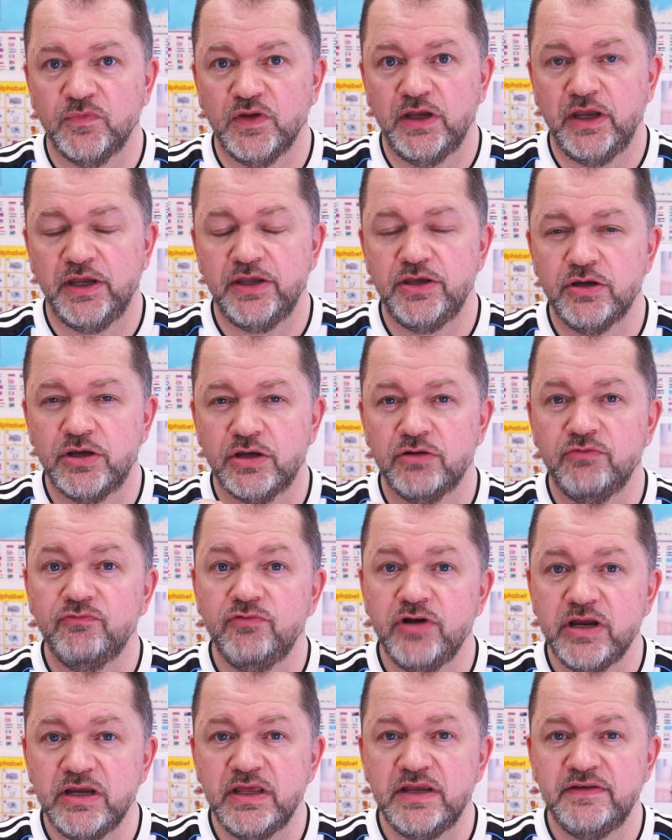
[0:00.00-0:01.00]
You can
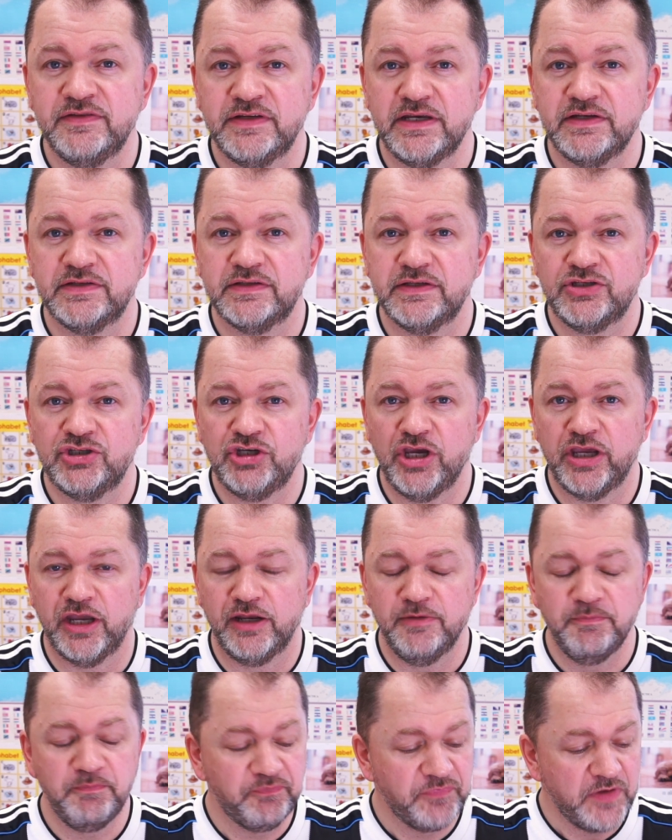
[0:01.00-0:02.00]
really taste the
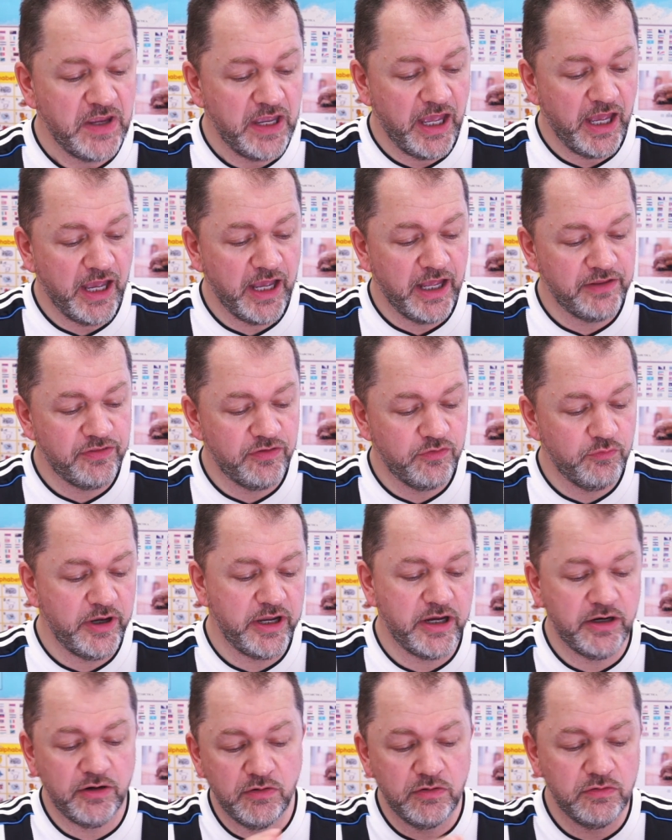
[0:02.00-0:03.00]
chicken, and the
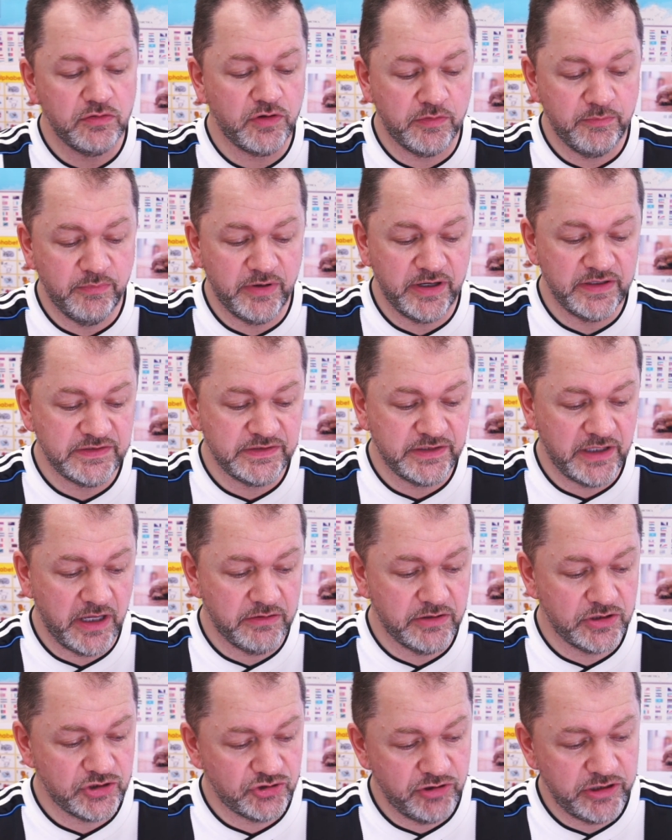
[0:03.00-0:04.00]
way it all combines
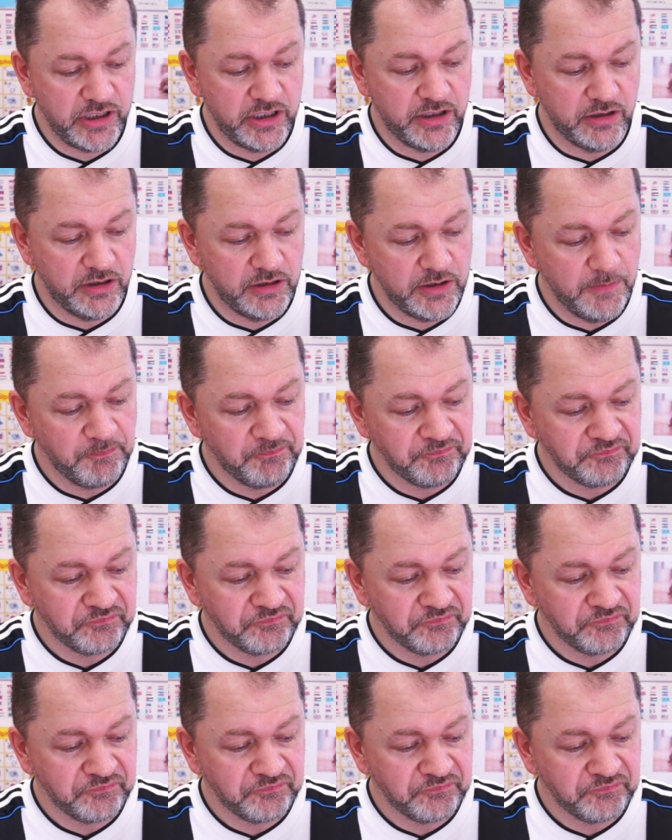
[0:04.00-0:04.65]
together is really good.